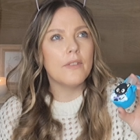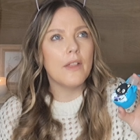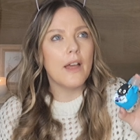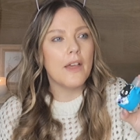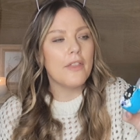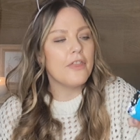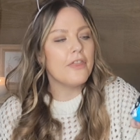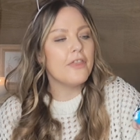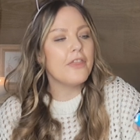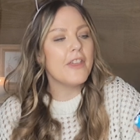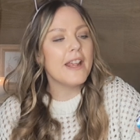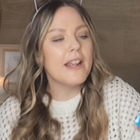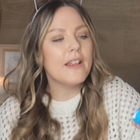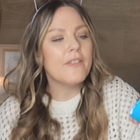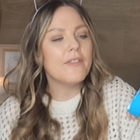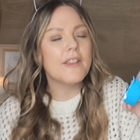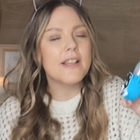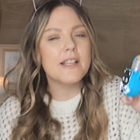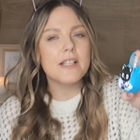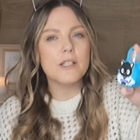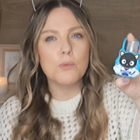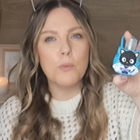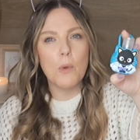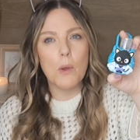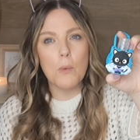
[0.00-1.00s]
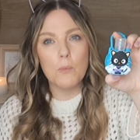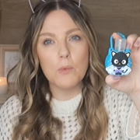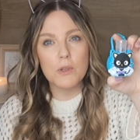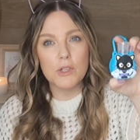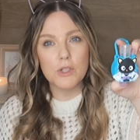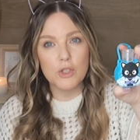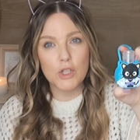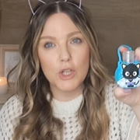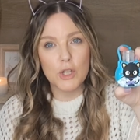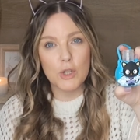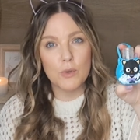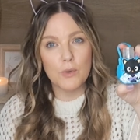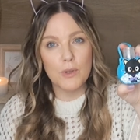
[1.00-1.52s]
I think this one was
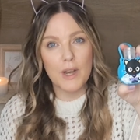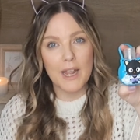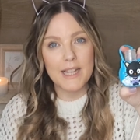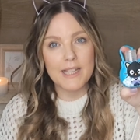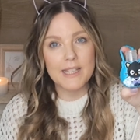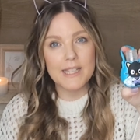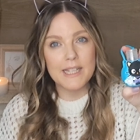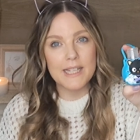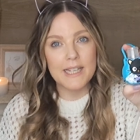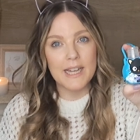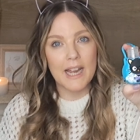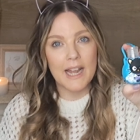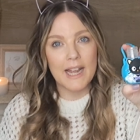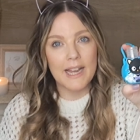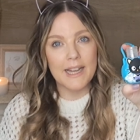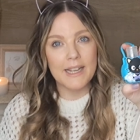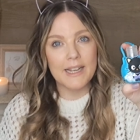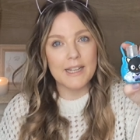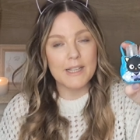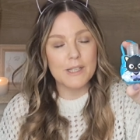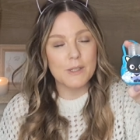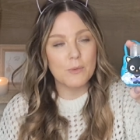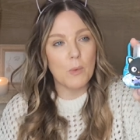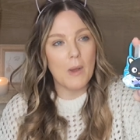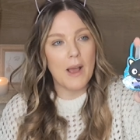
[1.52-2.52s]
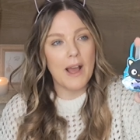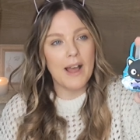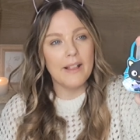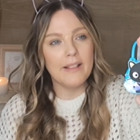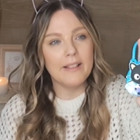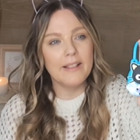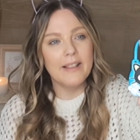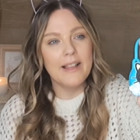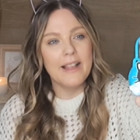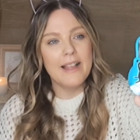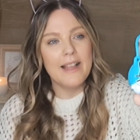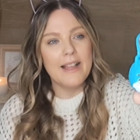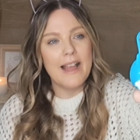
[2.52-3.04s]
two ninety nine as
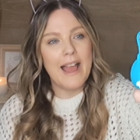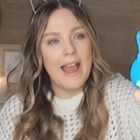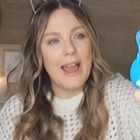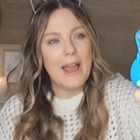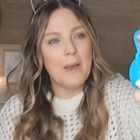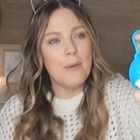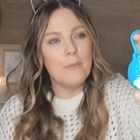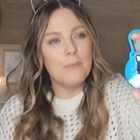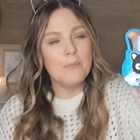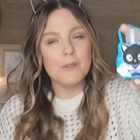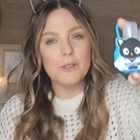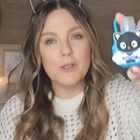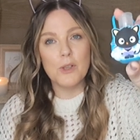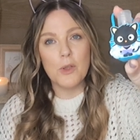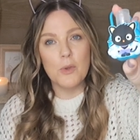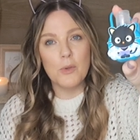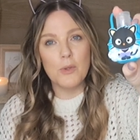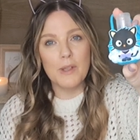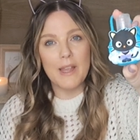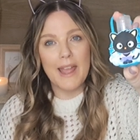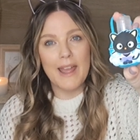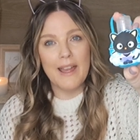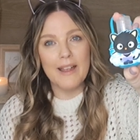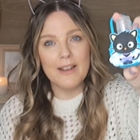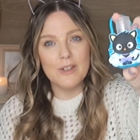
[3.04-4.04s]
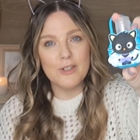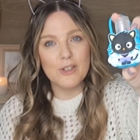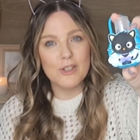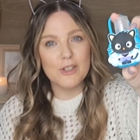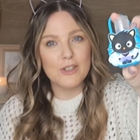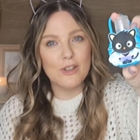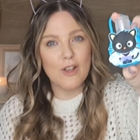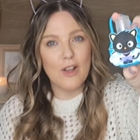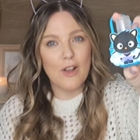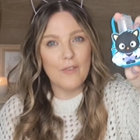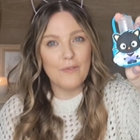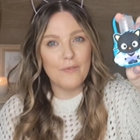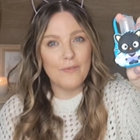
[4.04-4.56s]
well. Um, so yeah,
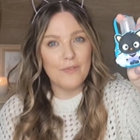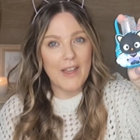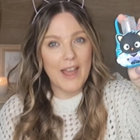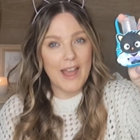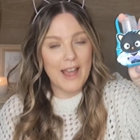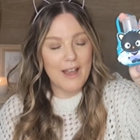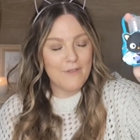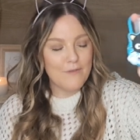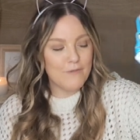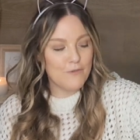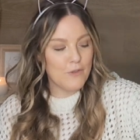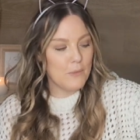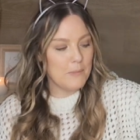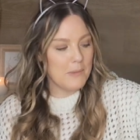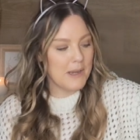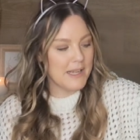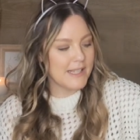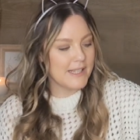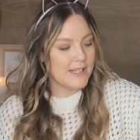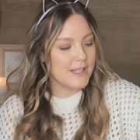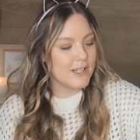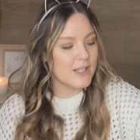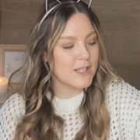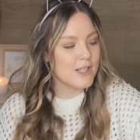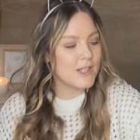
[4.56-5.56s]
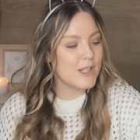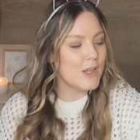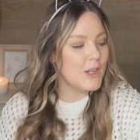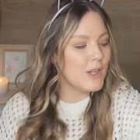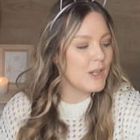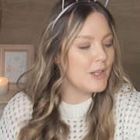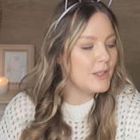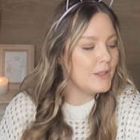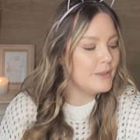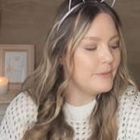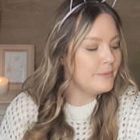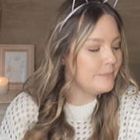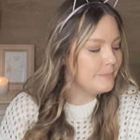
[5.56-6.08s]
just got that for my
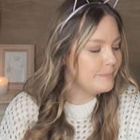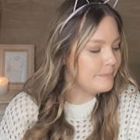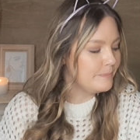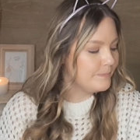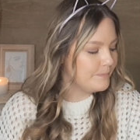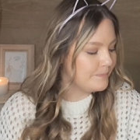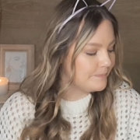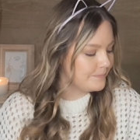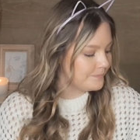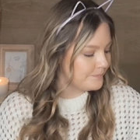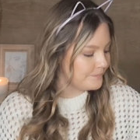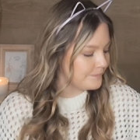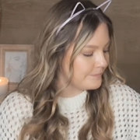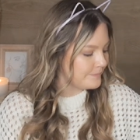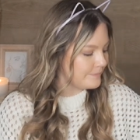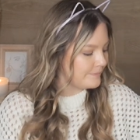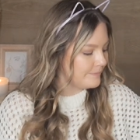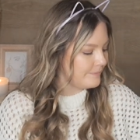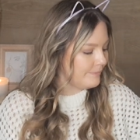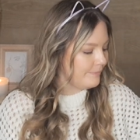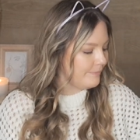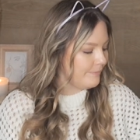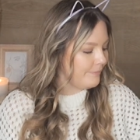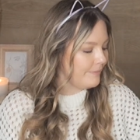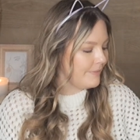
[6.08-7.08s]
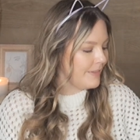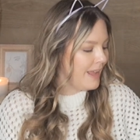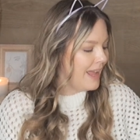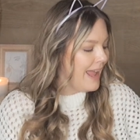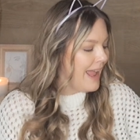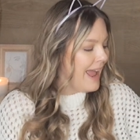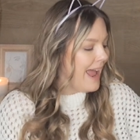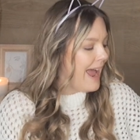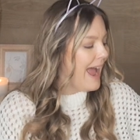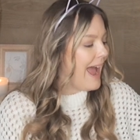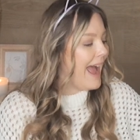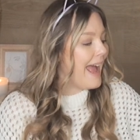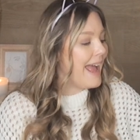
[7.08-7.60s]
son.
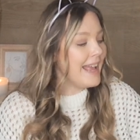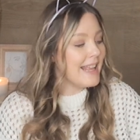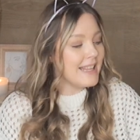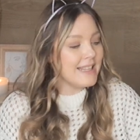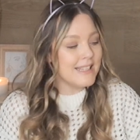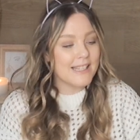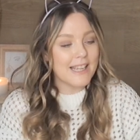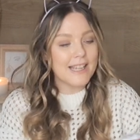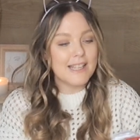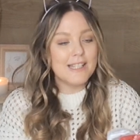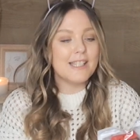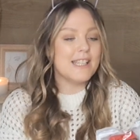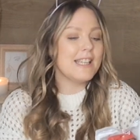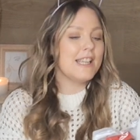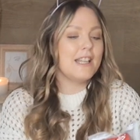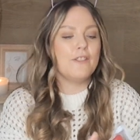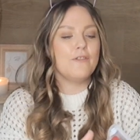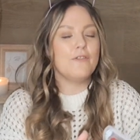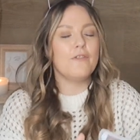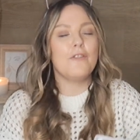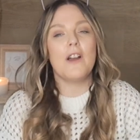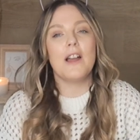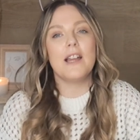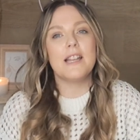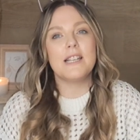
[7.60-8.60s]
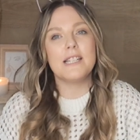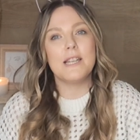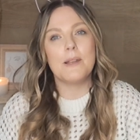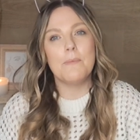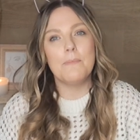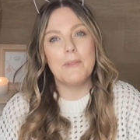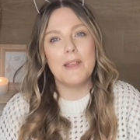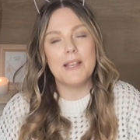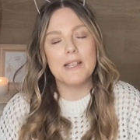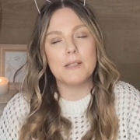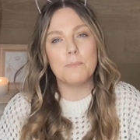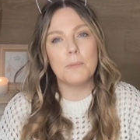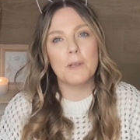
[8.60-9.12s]
And I did find him
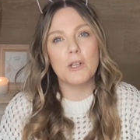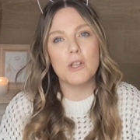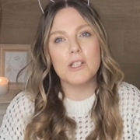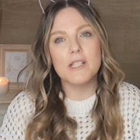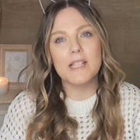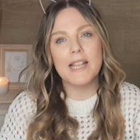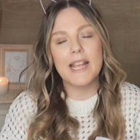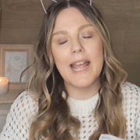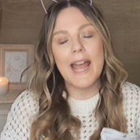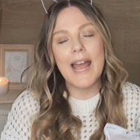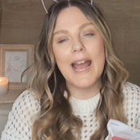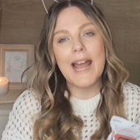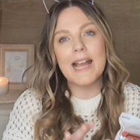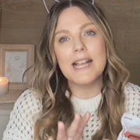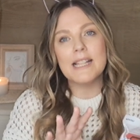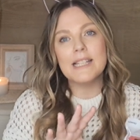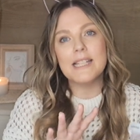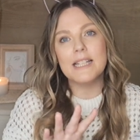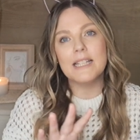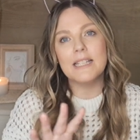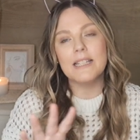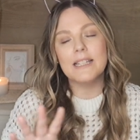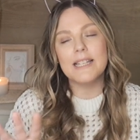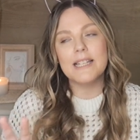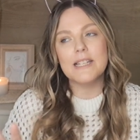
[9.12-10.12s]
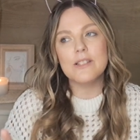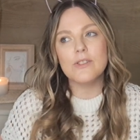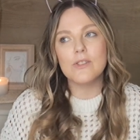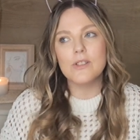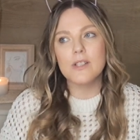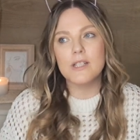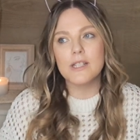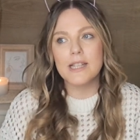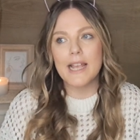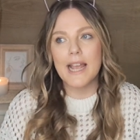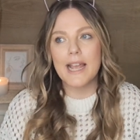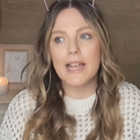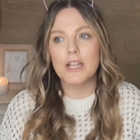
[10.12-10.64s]
this because they had a little
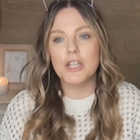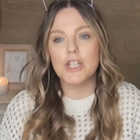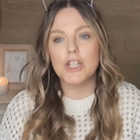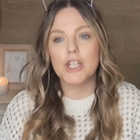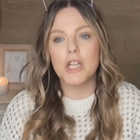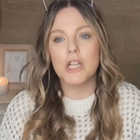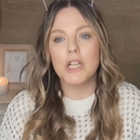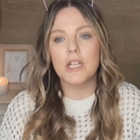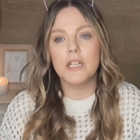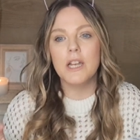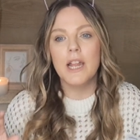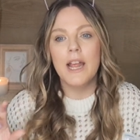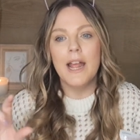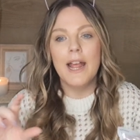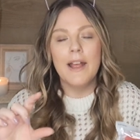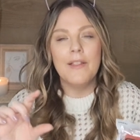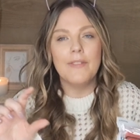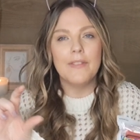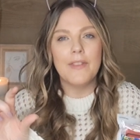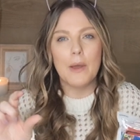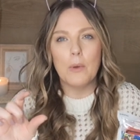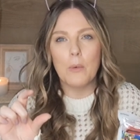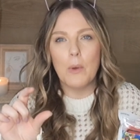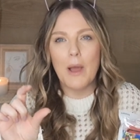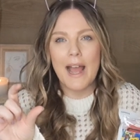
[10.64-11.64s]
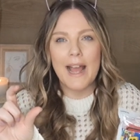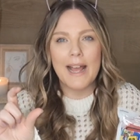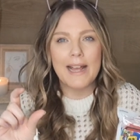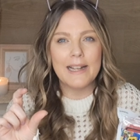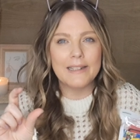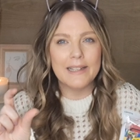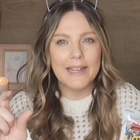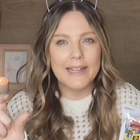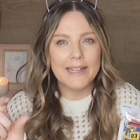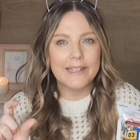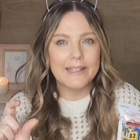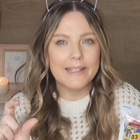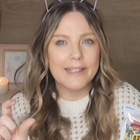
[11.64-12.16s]
section that
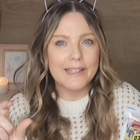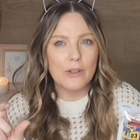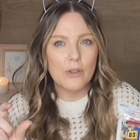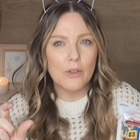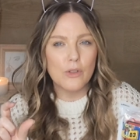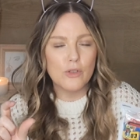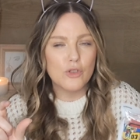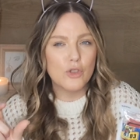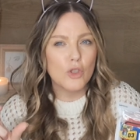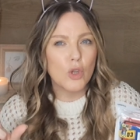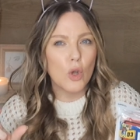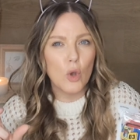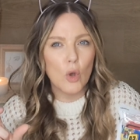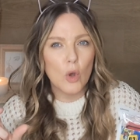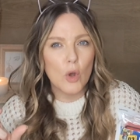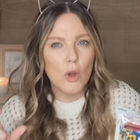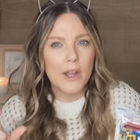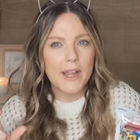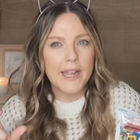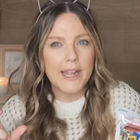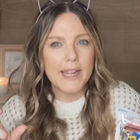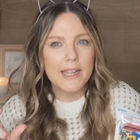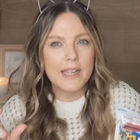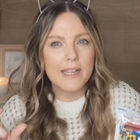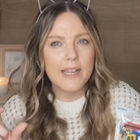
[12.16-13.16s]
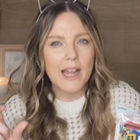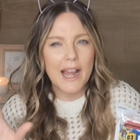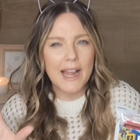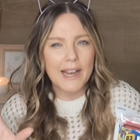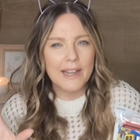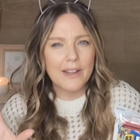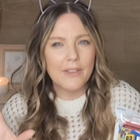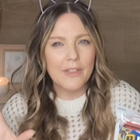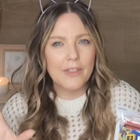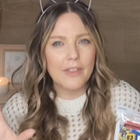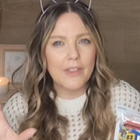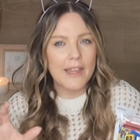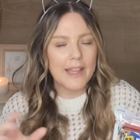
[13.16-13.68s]
had like little toy
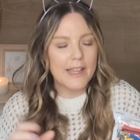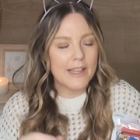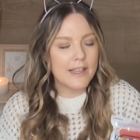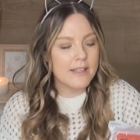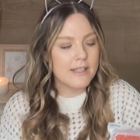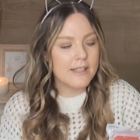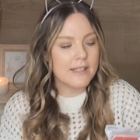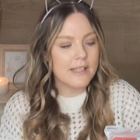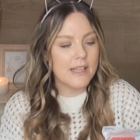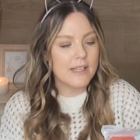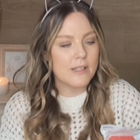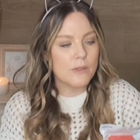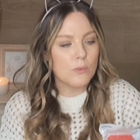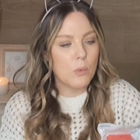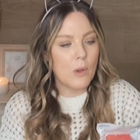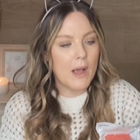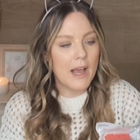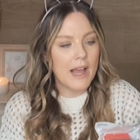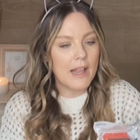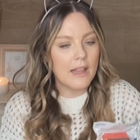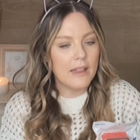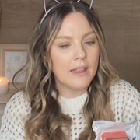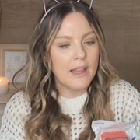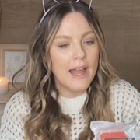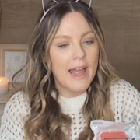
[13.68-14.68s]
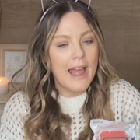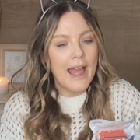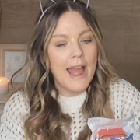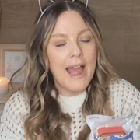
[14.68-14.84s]
kind of things as well.